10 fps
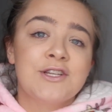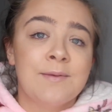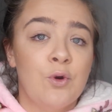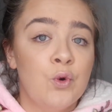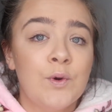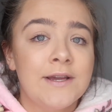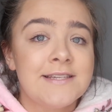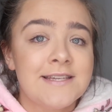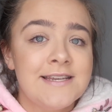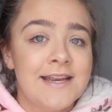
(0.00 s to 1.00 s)
I'm
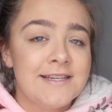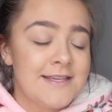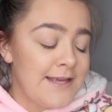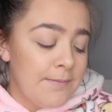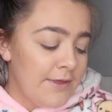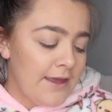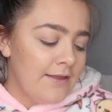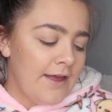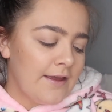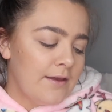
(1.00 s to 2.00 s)
always listening to something,
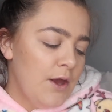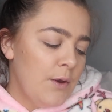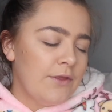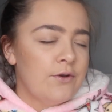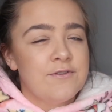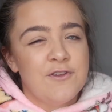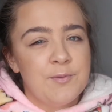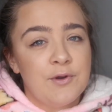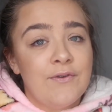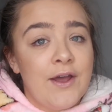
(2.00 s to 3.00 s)
like whether it's on
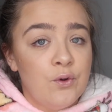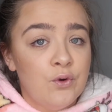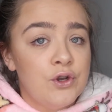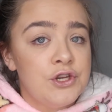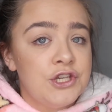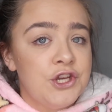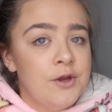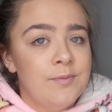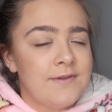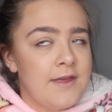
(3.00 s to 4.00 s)
Spotify or on
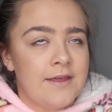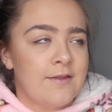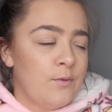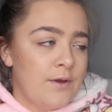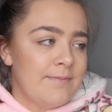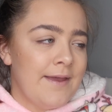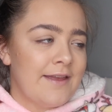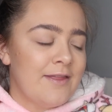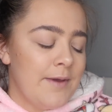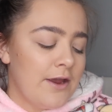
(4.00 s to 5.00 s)
YouTube, something's always playing
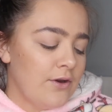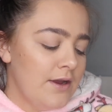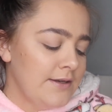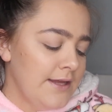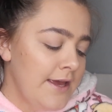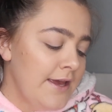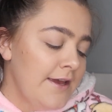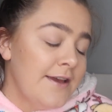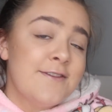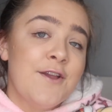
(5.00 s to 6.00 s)
in the background.
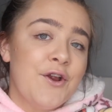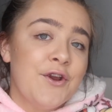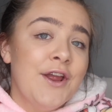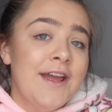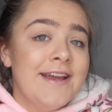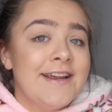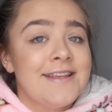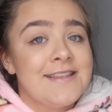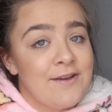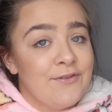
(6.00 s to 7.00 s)
So it
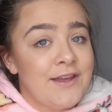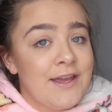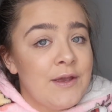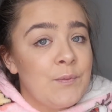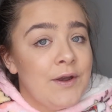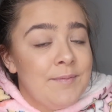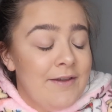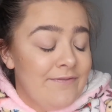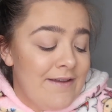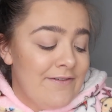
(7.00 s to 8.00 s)
is definitely one of my
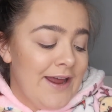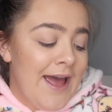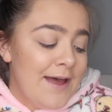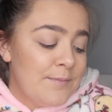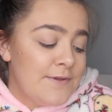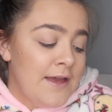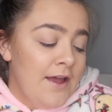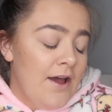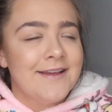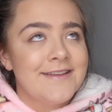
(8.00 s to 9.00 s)
favorite apps.
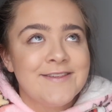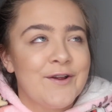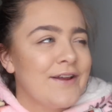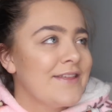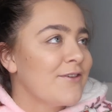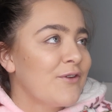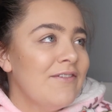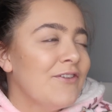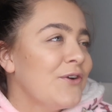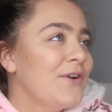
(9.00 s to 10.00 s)
Sorry, the screen
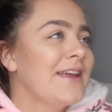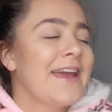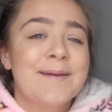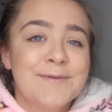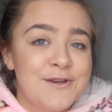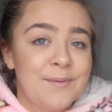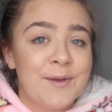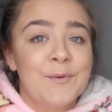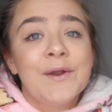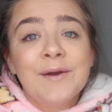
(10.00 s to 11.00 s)
recording keeps
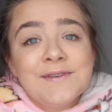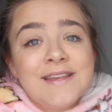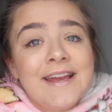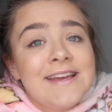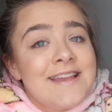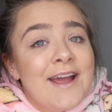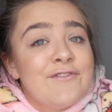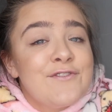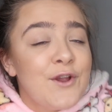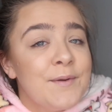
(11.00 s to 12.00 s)
stopping. What I was saying is I
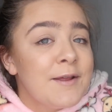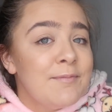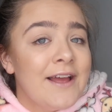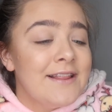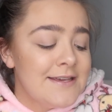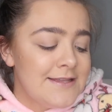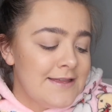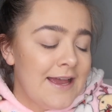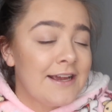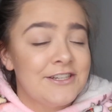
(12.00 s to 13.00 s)
have so many playlists,
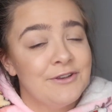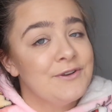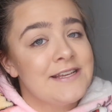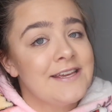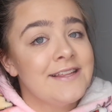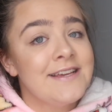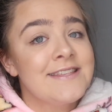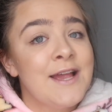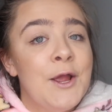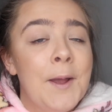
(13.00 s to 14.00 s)
it's actually
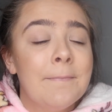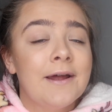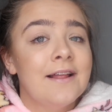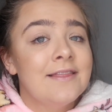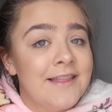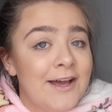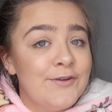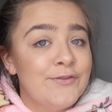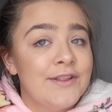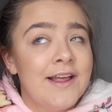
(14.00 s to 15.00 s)
ridiculous, but I
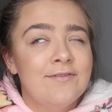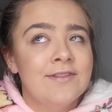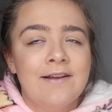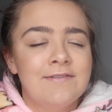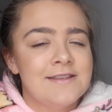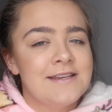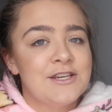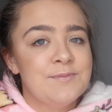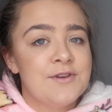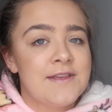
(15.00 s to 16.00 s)
love listening
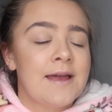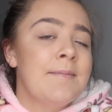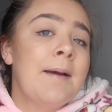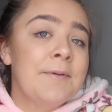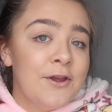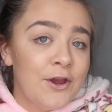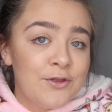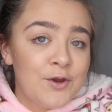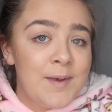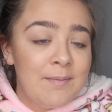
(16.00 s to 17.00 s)
to music. I'm happy to go
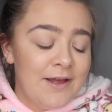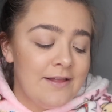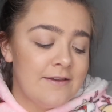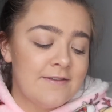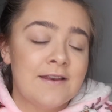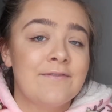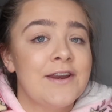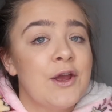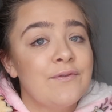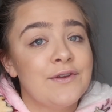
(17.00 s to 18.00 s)
through my playlists in a
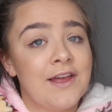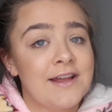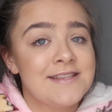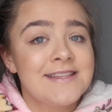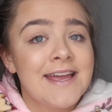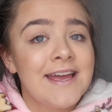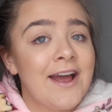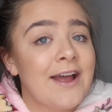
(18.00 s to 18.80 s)
video if you'd like to see it.